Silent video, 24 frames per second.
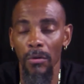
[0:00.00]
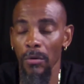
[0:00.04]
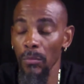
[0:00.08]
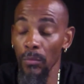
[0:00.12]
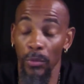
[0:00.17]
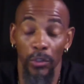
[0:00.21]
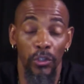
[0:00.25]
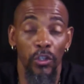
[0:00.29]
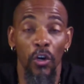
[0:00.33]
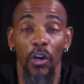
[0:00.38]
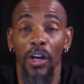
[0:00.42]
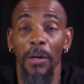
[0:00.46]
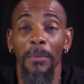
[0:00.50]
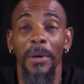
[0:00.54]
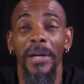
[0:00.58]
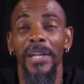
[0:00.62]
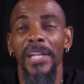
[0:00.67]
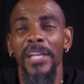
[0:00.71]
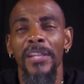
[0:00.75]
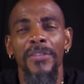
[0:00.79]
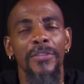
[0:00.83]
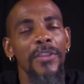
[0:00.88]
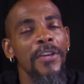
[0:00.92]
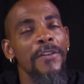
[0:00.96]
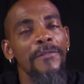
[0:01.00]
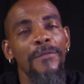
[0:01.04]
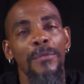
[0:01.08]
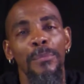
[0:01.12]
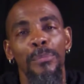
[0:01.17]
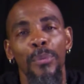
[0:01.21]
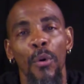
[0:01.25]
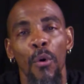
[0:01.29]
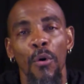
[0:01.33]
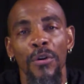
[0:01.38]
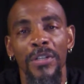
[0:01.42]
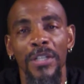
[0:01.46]
We'll talk about anything from
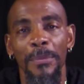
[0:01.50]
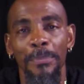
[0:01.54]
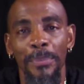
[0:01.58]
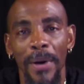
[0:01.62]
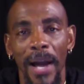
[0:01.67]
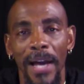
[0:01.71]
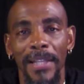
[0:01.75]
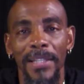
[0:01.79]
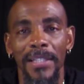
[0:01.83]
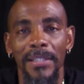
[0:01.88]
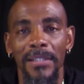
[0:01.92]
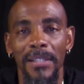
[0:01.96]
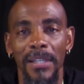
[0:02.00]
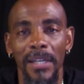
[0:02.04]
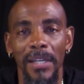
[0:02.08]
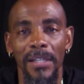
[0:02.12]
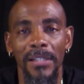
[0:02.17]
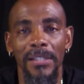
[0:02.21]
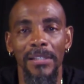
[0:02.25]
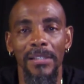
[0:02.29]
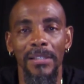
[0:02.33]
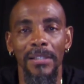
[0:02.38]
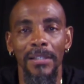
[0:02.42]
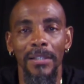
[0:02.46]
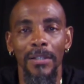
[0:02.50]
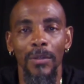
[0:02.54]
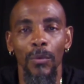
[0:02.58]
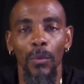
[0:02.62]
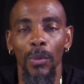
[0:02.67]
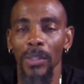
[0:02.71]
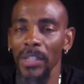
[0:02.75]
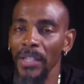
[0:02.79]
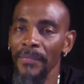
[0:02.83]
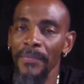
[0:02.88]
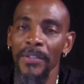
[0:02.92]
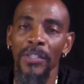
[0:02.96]
porn to politics.
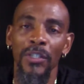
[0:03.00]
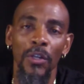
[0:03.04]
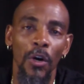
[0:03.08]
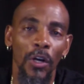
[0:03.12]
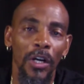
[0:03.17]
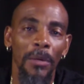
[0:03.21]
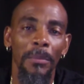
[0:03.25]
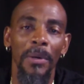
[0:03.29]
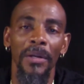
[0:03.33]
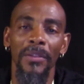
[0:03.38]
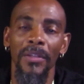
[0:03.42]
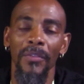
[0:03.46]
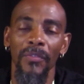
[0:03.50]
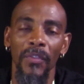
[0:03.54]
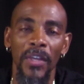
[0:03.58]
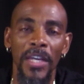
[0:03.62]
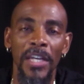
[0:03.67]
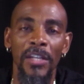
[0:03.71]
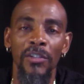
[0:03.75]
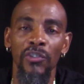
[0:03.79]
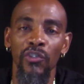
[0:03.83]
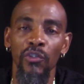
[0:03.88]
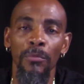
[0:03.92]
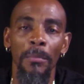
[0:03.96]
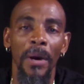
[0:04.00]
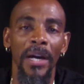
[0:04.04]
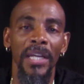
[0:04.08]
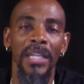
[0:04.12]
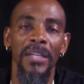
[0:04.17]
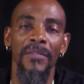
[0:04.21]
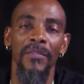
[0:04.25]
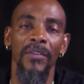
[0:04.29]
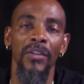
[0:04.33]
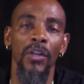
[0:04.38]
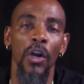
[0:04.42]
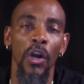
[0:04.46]
We'll even talk about the things you might
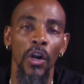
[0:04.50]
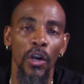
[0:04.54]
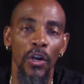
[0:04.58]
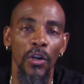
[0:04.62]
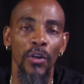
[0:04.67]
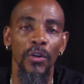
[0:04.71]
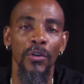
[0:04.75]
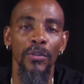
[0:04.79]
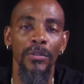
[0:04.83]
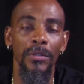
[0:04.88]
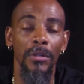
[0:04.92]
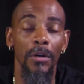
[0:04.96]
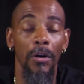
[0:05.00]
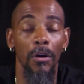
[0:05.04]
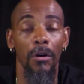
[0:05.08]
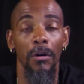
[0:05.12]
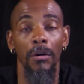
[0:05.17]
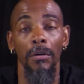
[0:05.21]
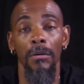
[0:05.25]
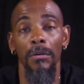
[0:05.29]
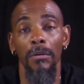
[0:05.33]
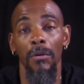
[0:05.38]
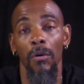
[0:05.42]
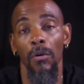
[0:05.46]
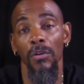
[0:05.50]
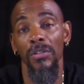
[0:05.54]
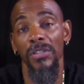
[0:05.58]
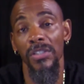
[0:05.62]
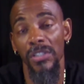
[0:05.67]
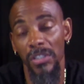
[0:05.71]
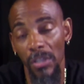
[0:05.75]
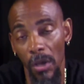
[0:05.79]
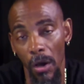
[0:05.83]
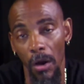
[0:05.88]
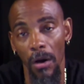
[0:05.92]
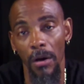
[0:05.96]
even heard or
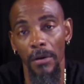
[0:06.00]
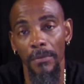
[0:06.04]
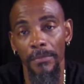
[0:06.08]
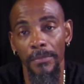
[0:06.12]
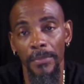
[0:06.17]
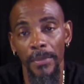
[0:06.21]
saw.